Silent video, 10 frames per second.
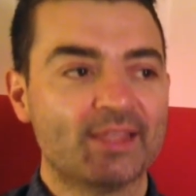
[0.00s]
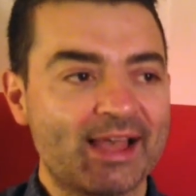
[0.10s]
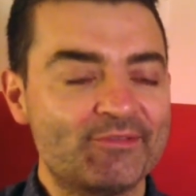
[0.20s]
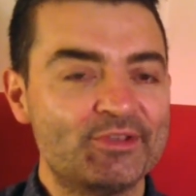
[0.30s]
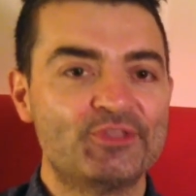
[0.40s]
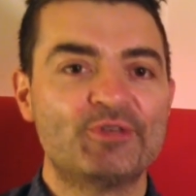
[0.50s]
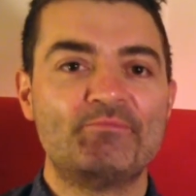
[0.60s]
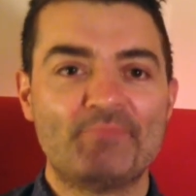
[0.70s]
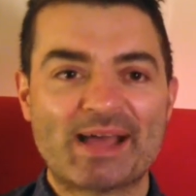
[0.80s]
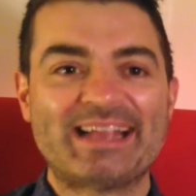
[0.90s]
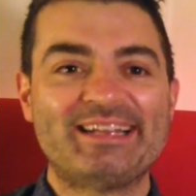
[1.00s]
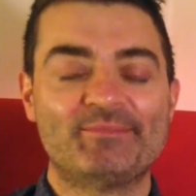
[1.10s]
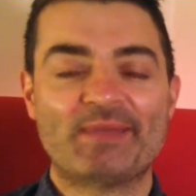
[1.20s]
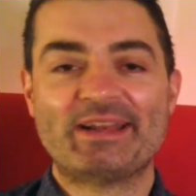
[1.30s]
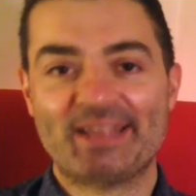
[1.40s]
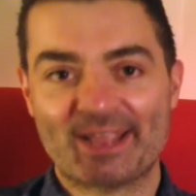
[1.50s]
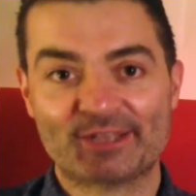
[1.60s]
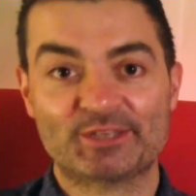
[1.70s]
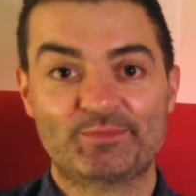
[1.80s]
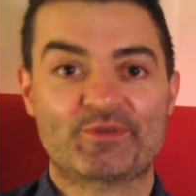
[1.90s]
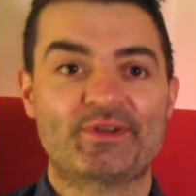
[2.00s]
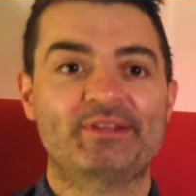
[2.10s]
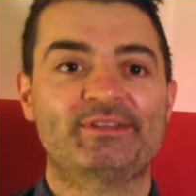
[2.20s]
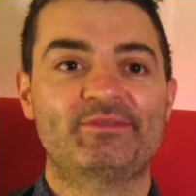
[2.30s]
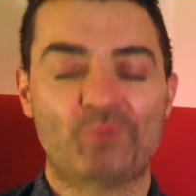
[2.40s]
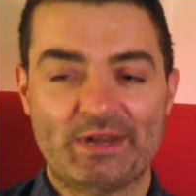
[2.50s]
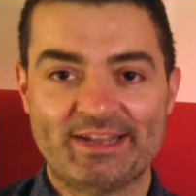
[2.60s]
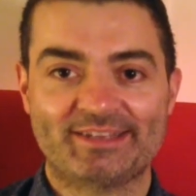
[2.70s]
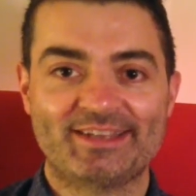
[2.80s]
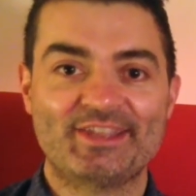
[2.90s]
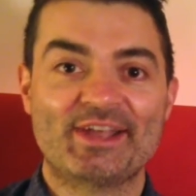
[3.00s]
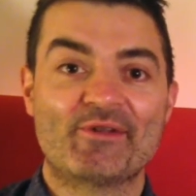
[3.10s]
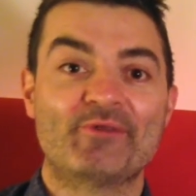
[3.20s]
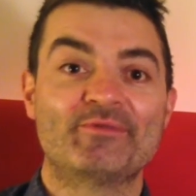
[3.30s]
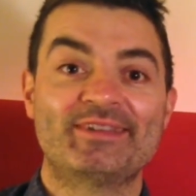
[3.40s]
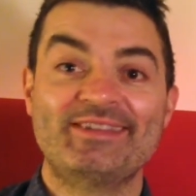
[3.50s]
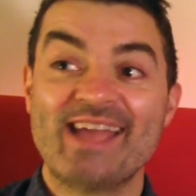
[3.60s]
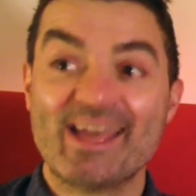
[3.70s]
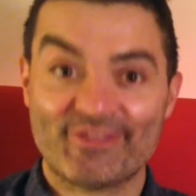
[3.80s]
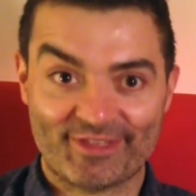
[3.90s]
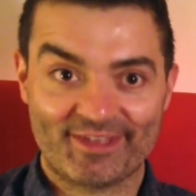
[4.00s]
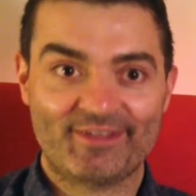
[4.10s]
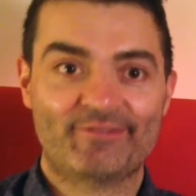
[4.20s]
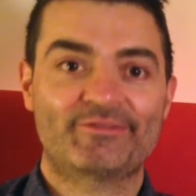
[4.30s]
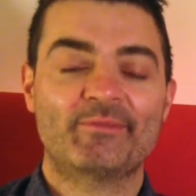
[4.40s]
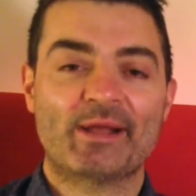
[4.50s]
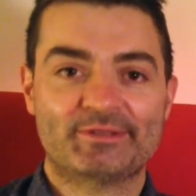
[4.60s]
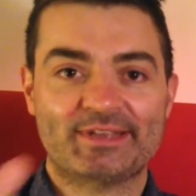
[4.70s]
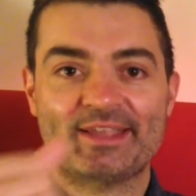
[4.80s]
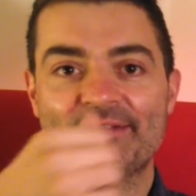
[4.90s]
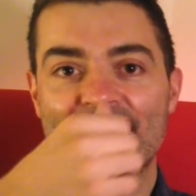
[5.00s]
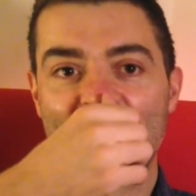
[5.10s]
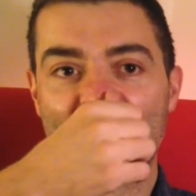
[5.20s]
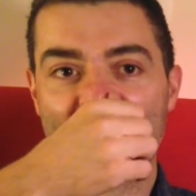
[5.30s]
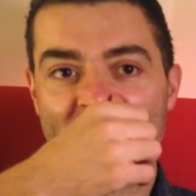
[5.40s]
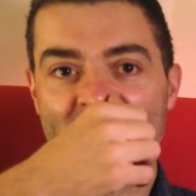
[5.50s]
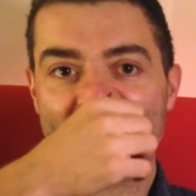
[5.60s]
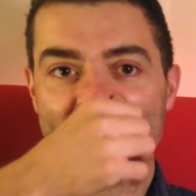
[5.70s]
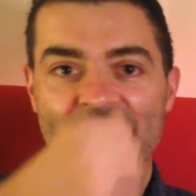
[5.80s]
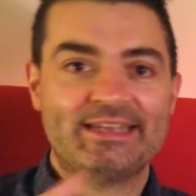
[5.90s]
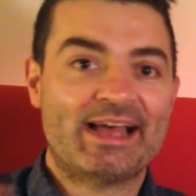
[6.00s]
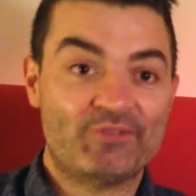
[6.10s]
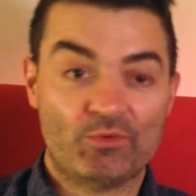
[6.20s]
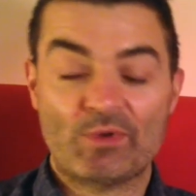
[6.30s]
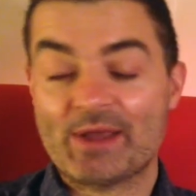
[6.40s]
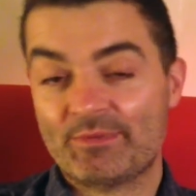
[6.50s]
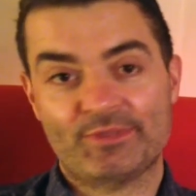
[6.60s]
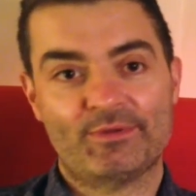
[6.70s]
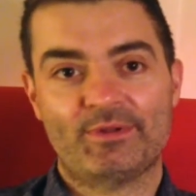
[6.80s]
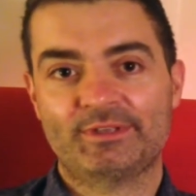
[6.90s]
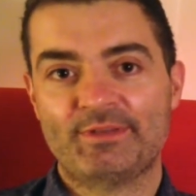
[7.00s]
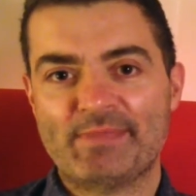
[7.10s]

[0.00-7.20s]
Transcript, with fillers: having the mind bending experience of witnessing their own death from outside their own body, to have the wherewithal to